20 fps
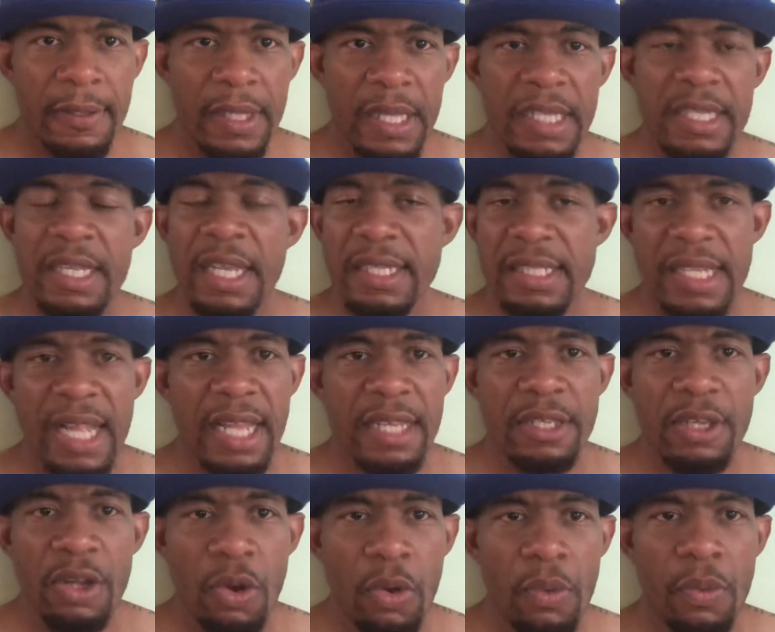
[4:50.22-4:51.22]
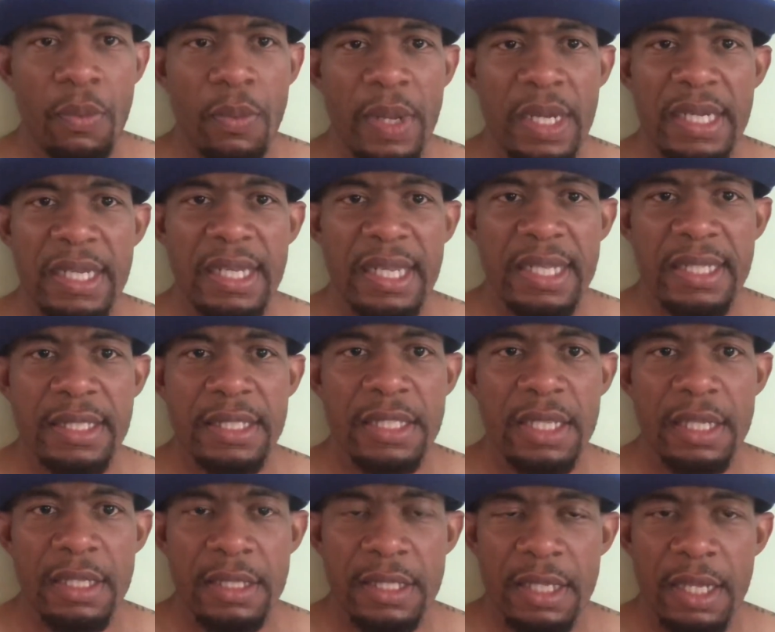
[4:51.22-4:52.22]
He does not know what it is
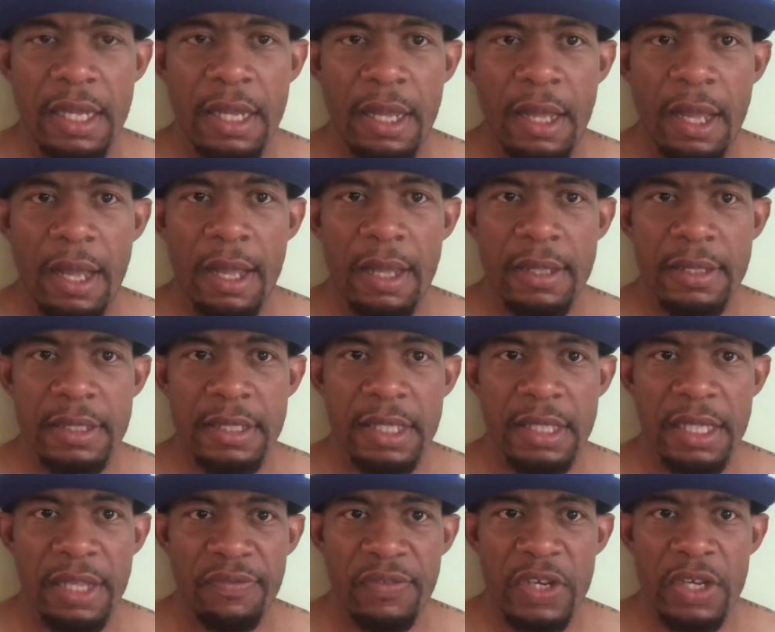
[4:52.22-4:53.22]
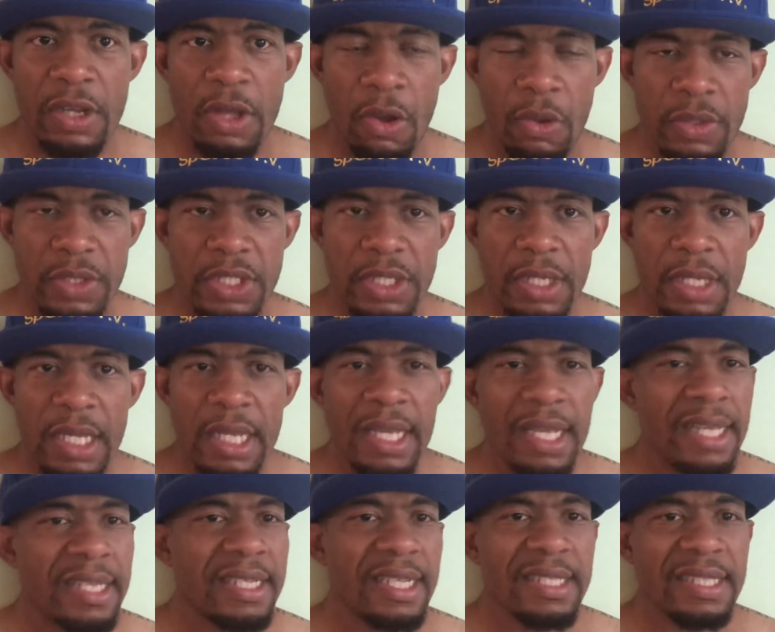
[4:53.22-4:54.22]
to live in a culture.
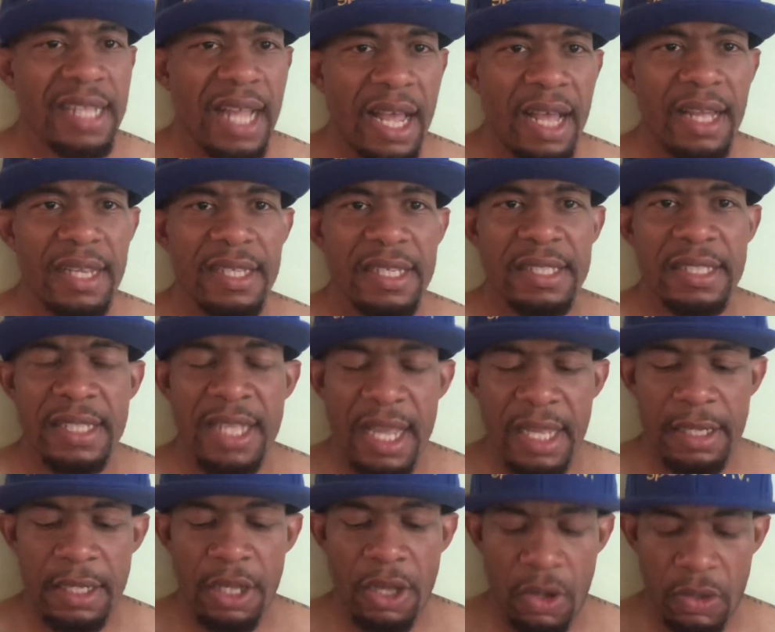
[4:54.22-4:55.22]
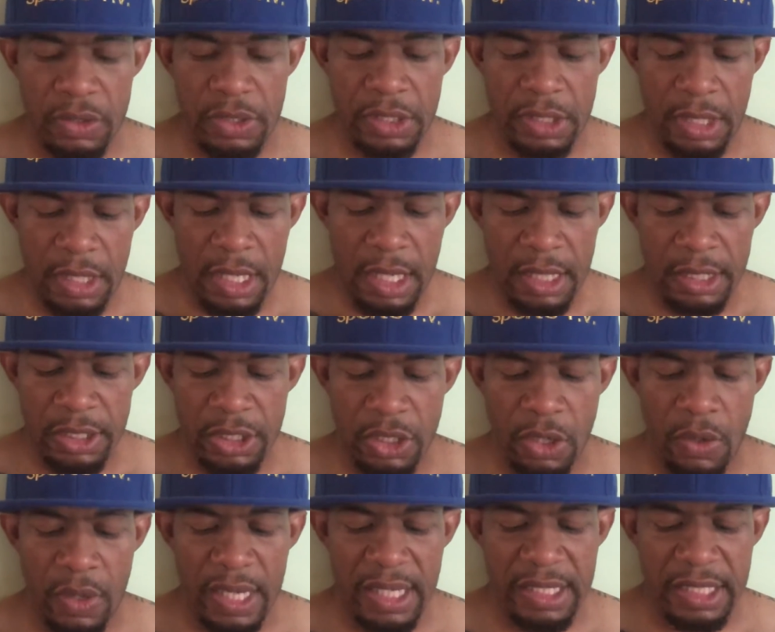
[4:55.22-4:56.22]
He does not understand the culture.
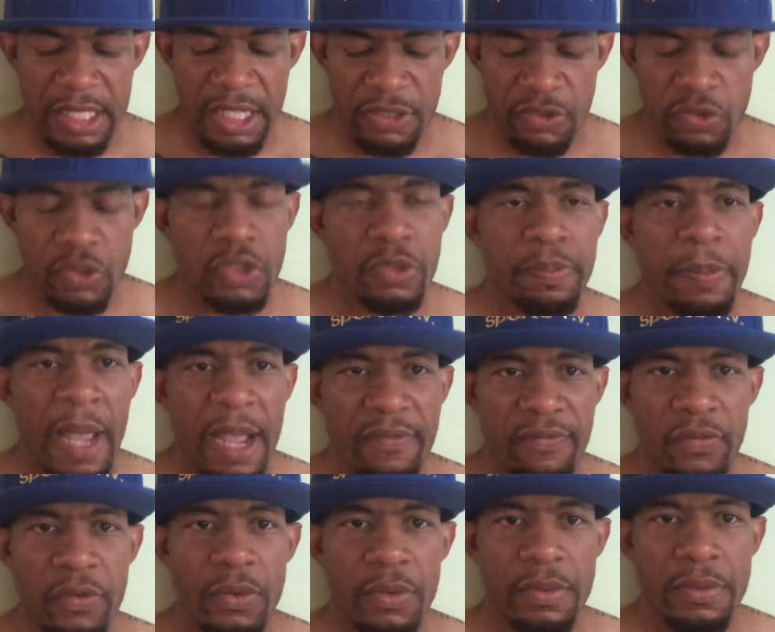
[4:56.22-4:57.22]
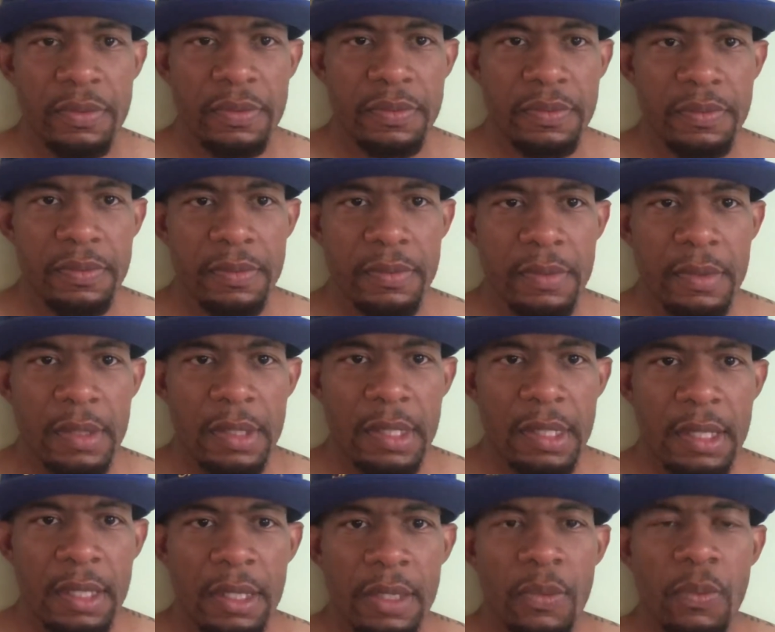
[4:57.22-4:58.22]
So it's disrespectful
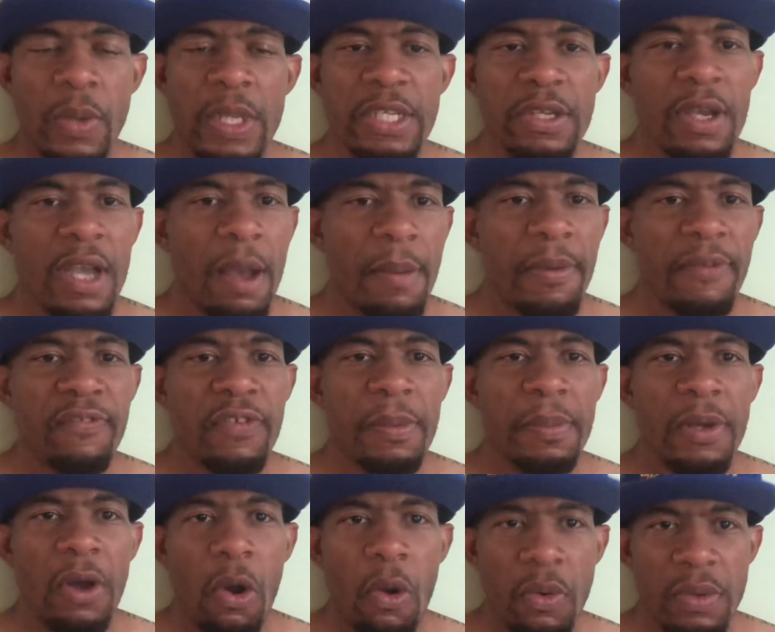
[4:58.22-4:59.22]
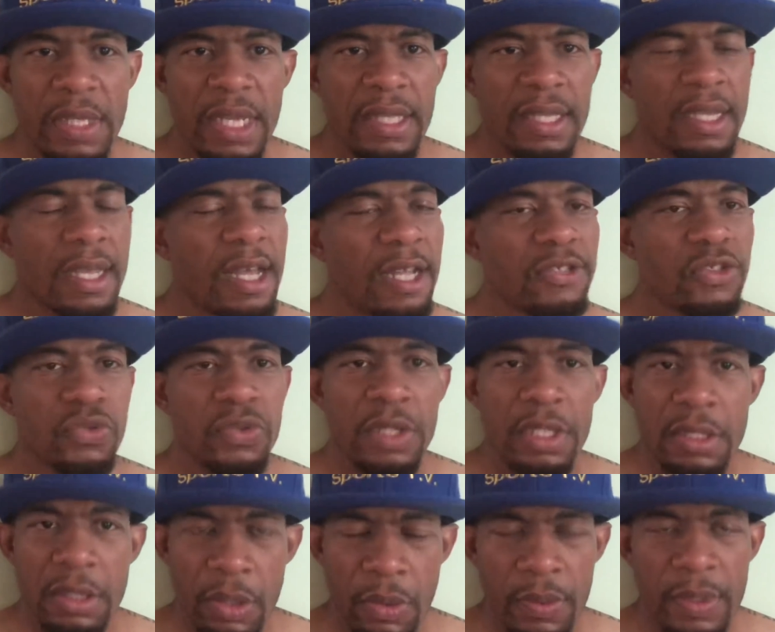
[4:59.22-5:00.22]
when you're coming from a whole nother country
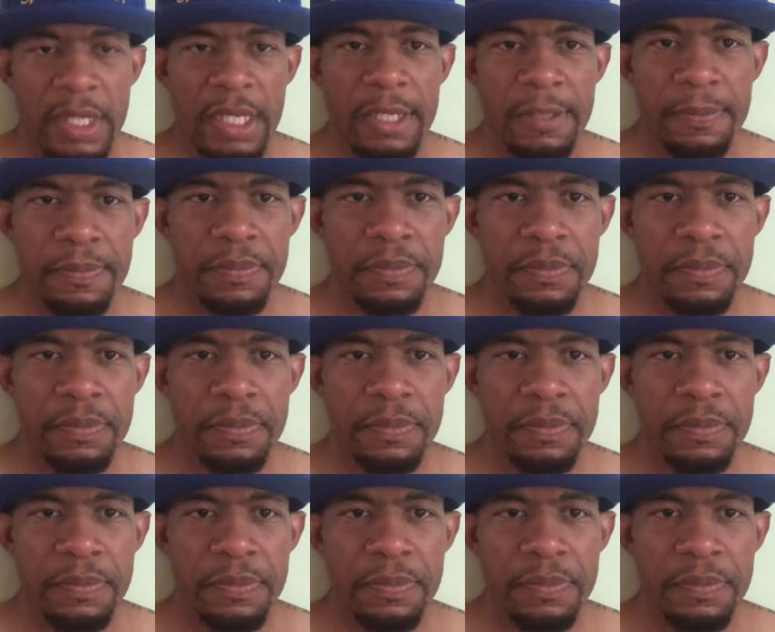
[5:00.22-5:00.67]
and doing it.